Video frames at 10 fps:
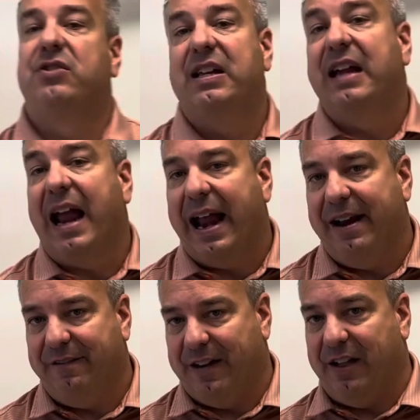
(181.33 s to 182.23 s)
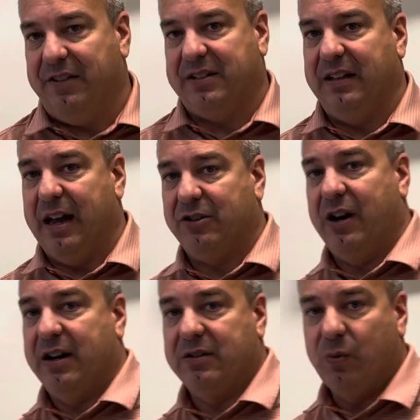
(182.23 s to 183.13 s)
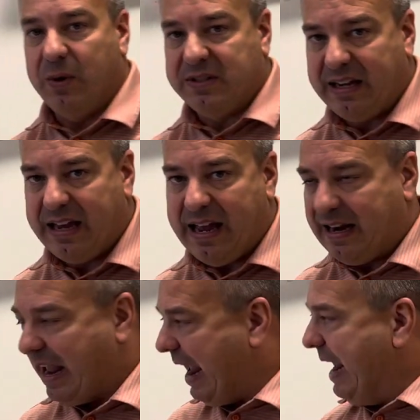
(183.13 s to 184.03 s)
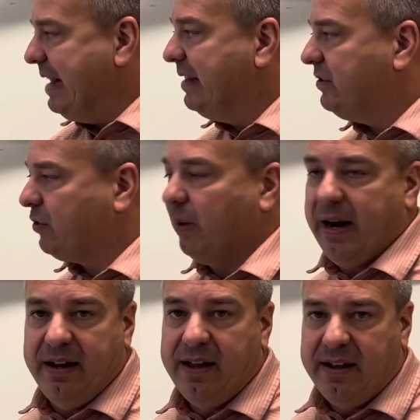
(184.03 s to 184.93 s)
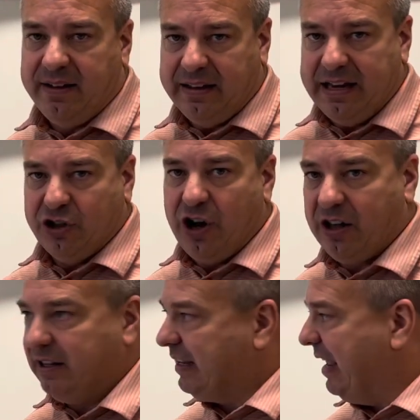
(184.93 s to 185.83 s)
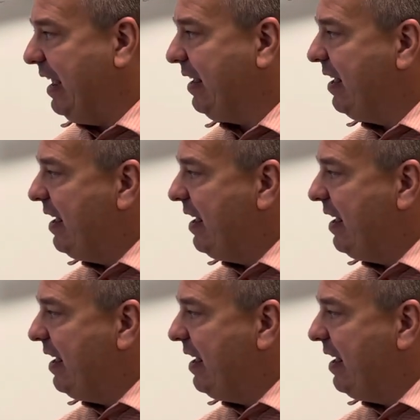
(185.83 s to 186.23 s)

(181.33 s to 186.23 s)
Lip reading: see 8 valence electrons. Once again, 8 is great like chocolate cake,